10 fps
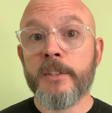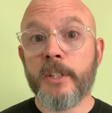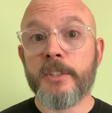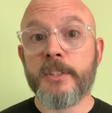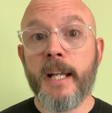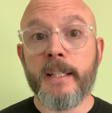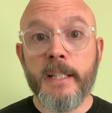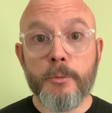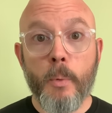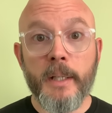such that
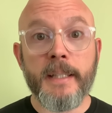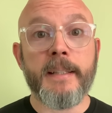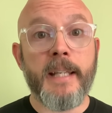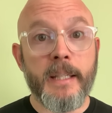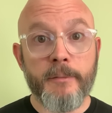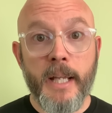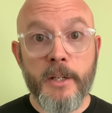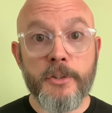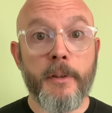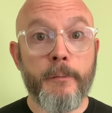each one can take
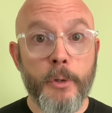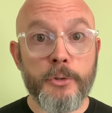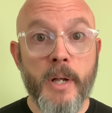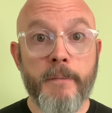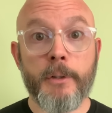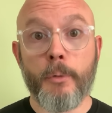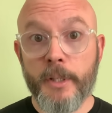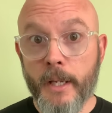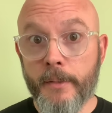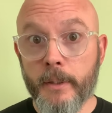advantage of the foot traffic for
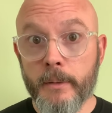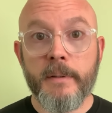the other.